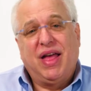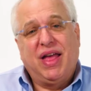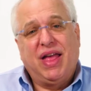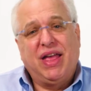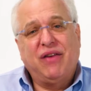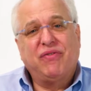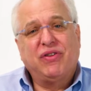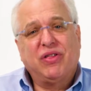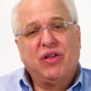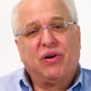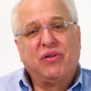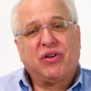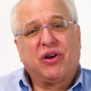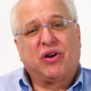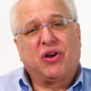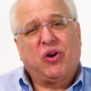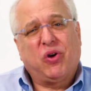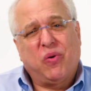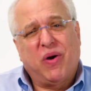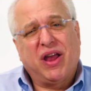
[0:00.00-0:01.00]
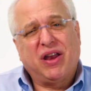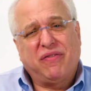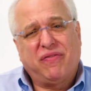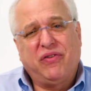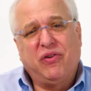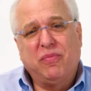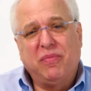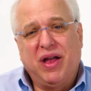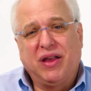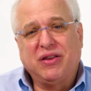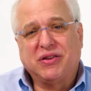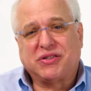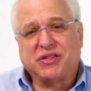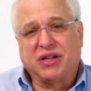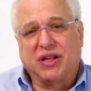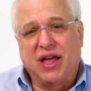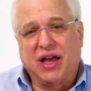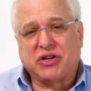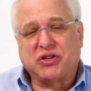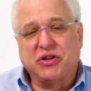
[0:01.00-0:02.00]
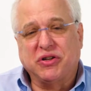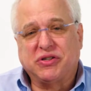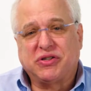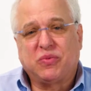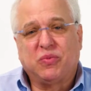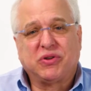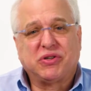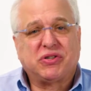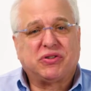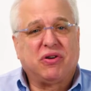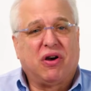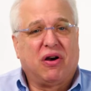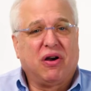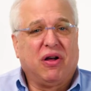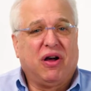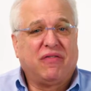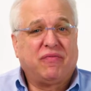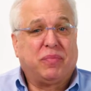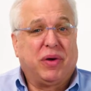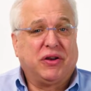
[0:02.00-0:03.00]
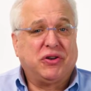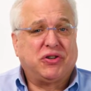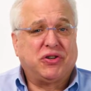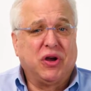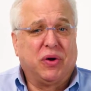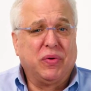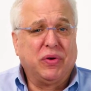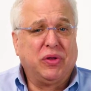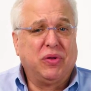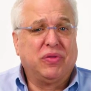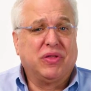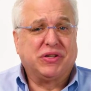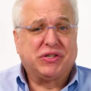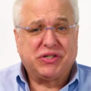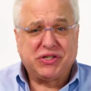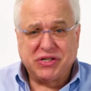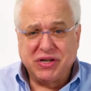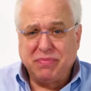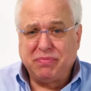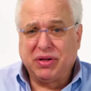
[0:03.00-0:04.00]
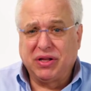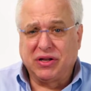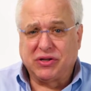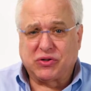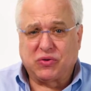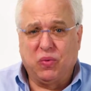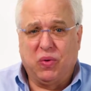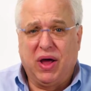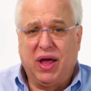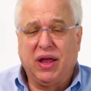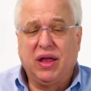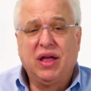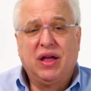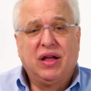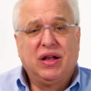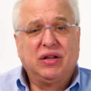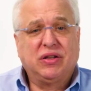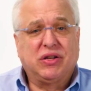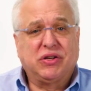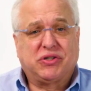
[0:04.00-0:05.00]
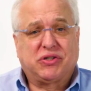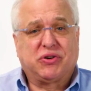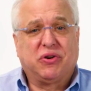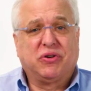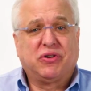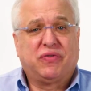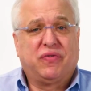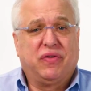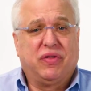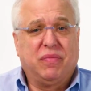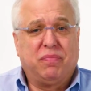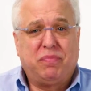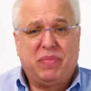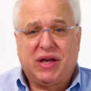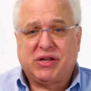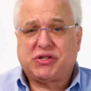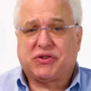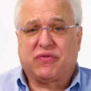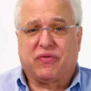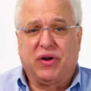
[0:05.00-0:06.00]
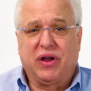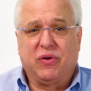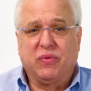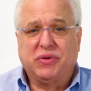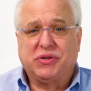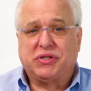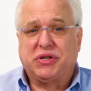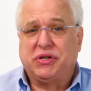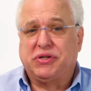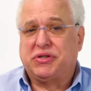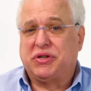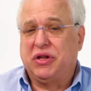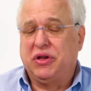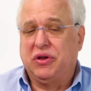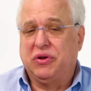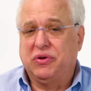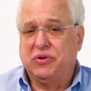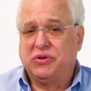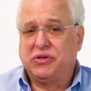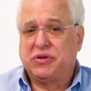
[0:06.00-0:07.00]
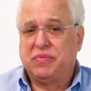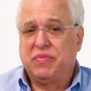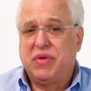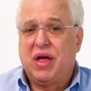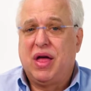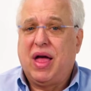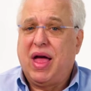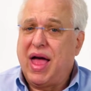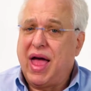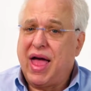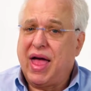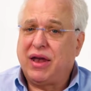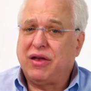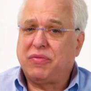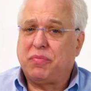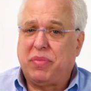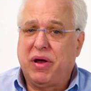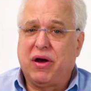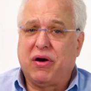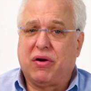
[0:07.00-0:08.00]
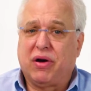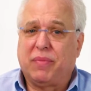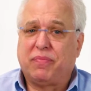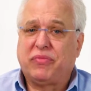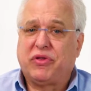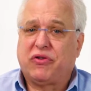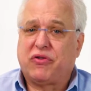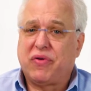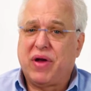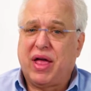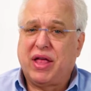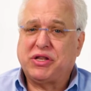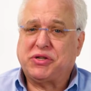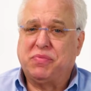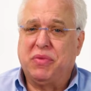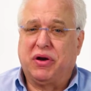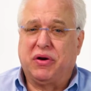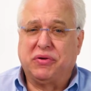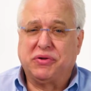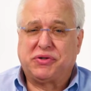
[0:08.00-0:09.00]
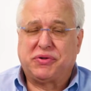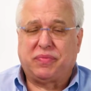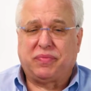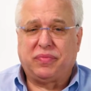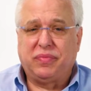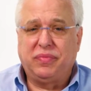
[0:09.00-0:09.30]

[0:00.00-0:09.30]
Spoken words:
Even though there are quite a few menu selections, we'll start off by showing you the simplest way to search for the best frequencies to use and pair up the transmitters.